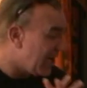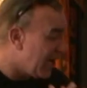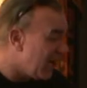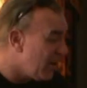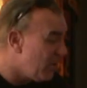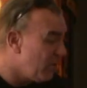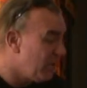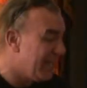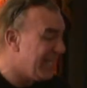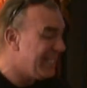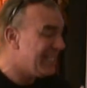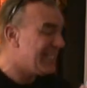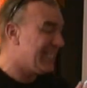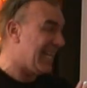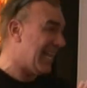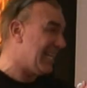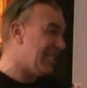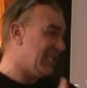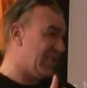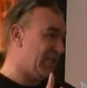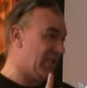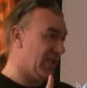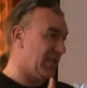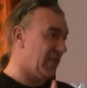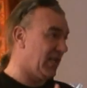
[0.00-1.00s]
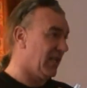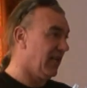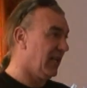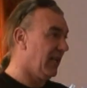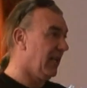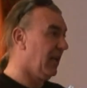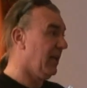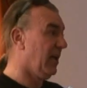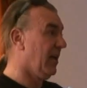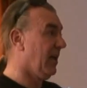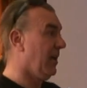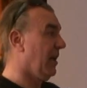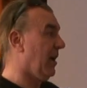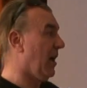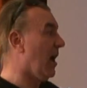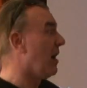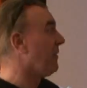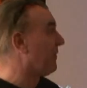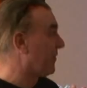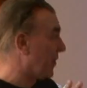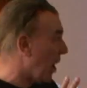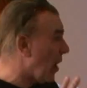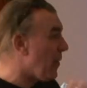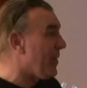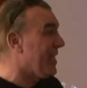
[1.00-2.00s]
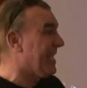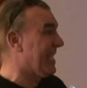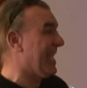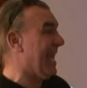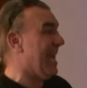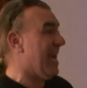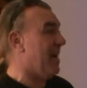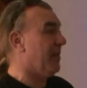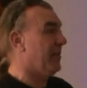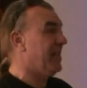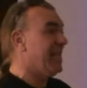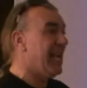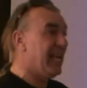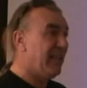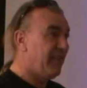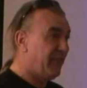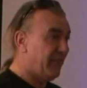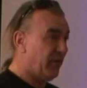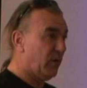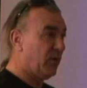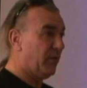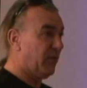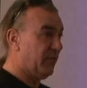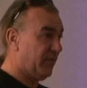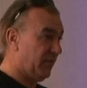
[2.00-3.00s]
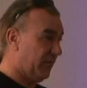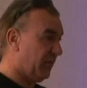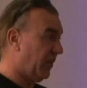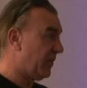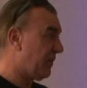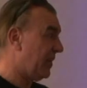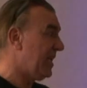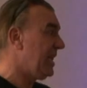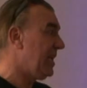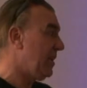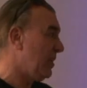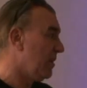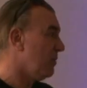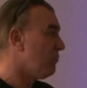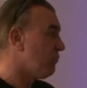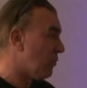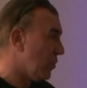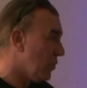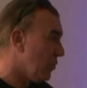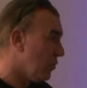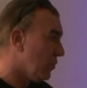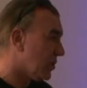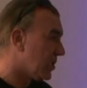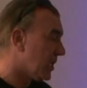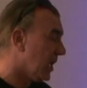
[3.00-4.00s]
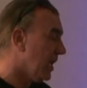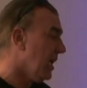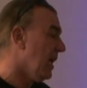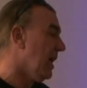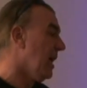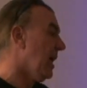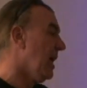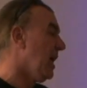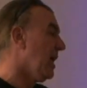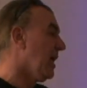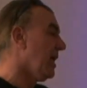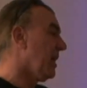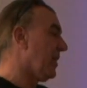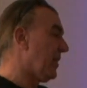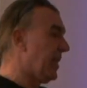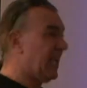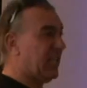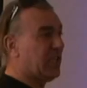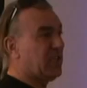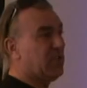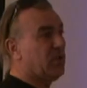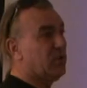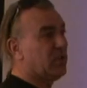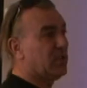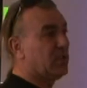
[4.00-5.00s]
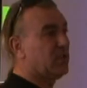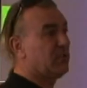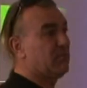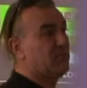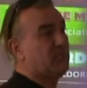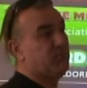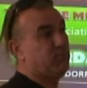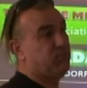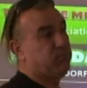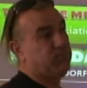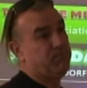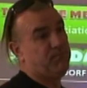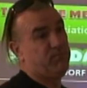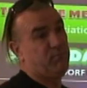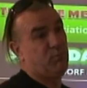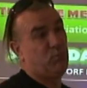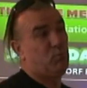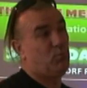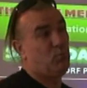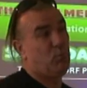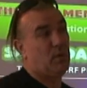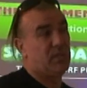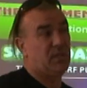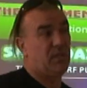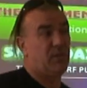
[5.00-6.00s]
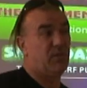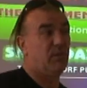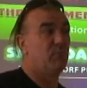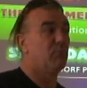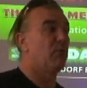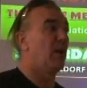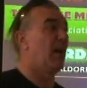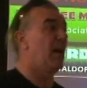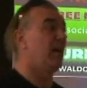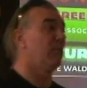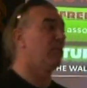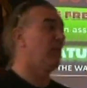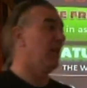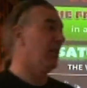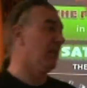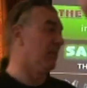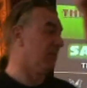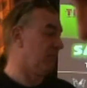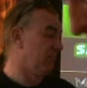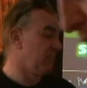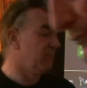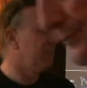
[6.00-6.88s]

no intention of going down the A4V route. This just was, I thought, right, well,